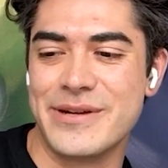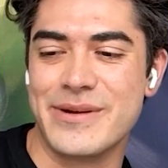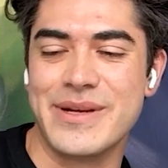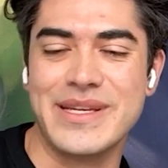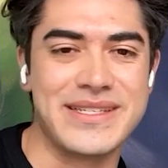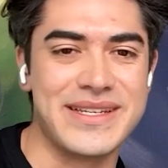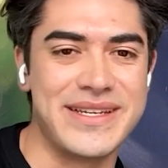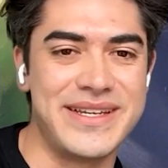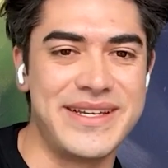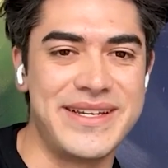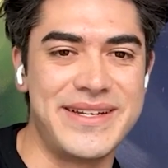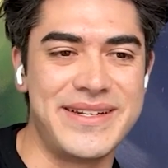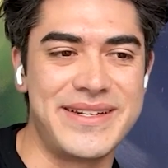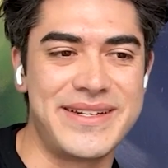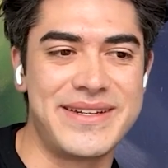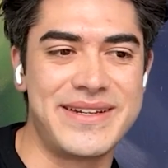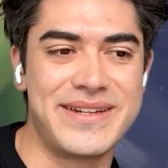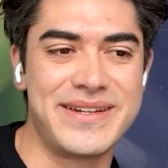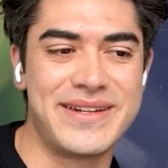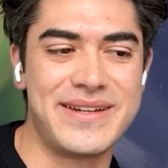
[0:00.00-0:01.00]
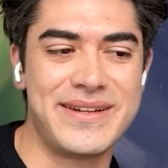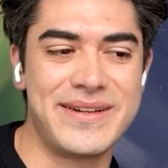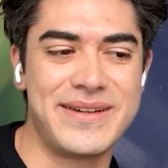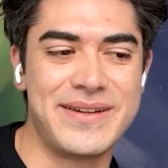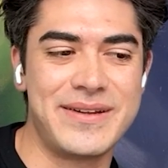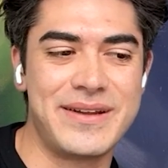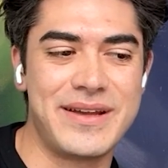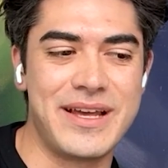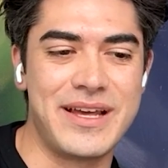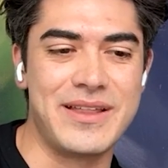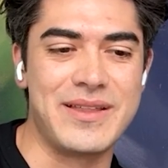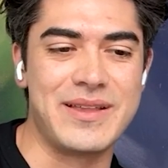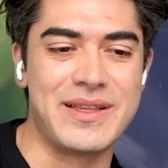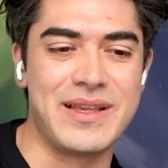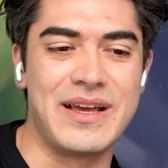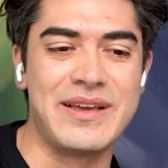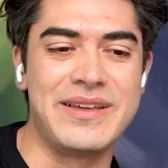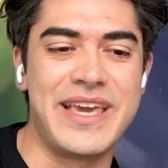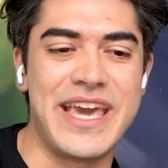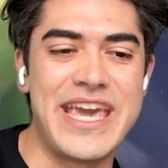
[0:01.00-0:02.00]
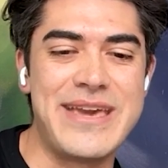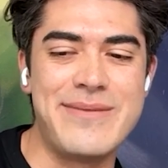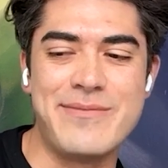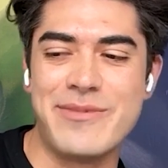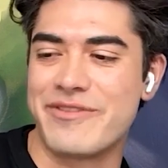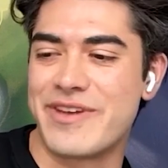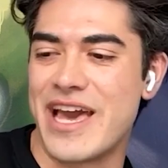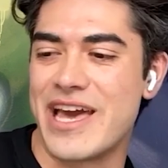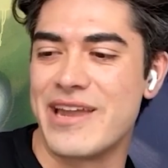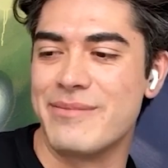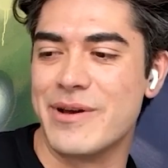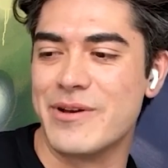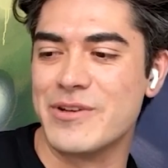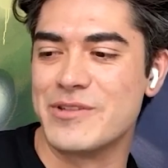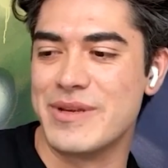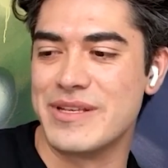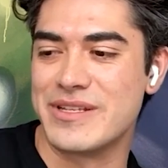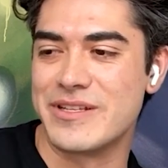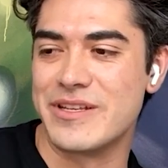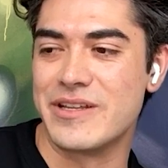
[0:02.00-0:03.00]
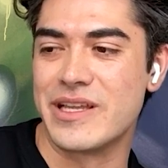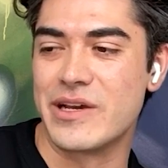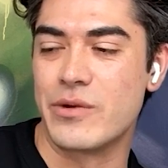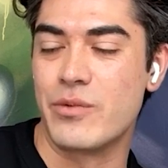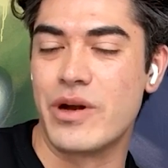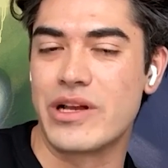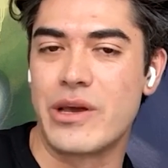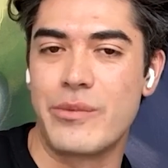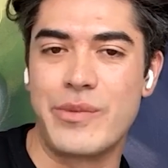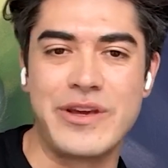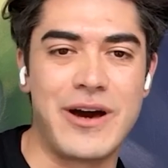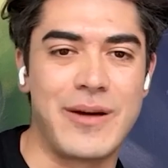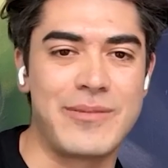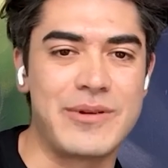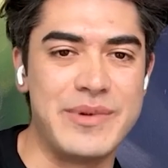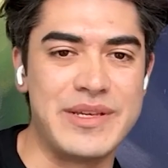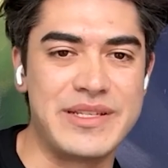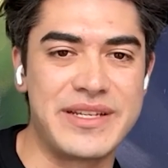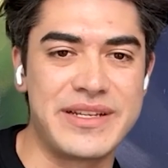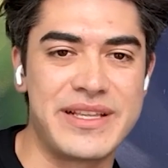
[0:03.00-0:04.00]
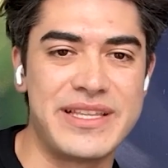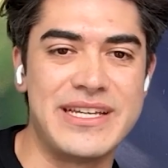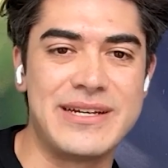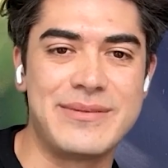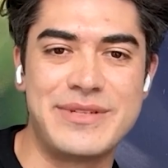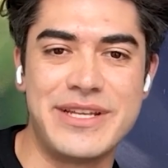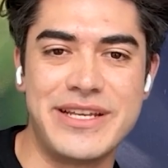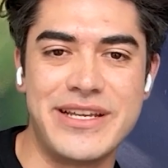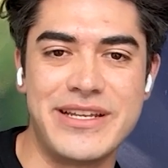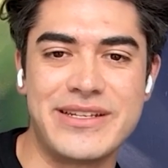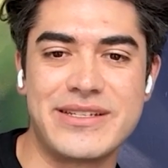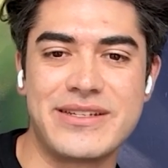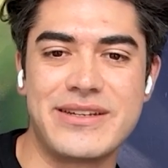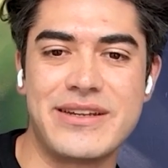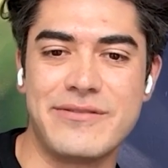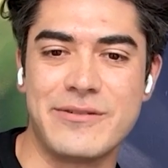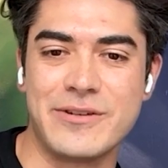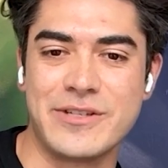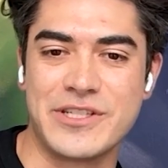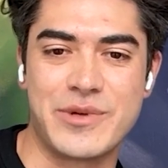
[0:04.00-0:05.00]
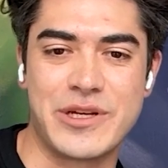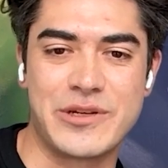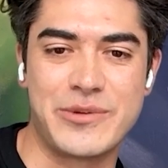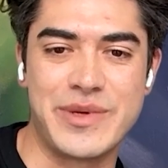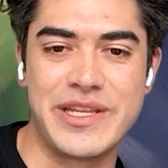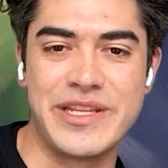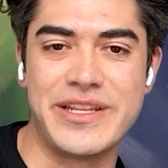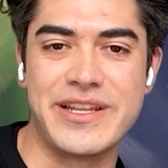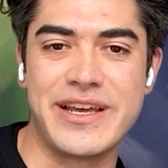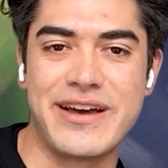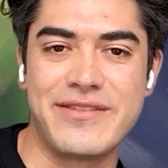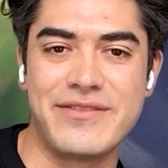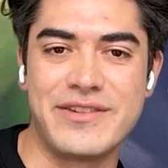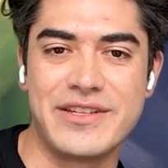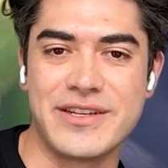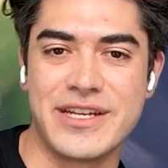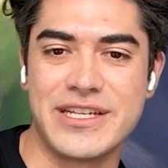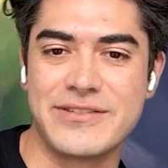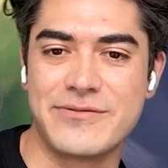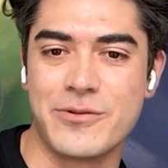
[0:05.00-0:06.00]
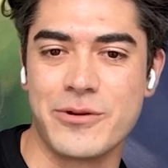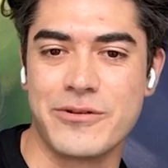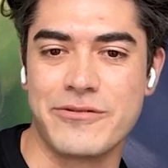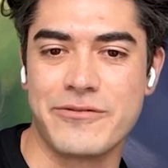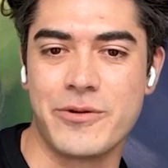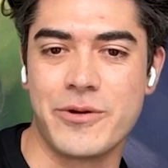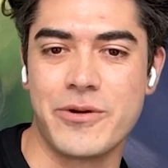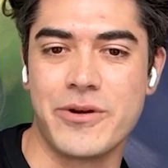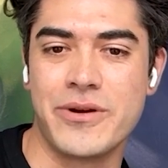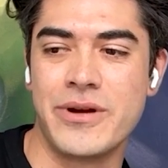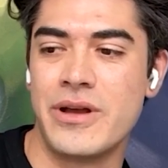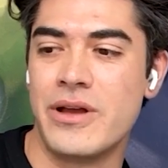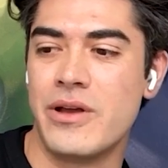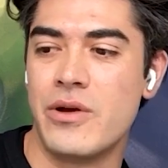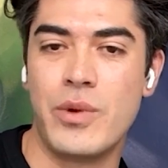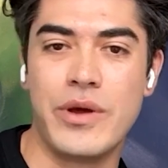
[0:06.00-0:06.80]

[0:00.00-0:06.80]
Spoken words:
there is a game of cat and mouse basically on like what can we optimistically update versus what do we need to have designs for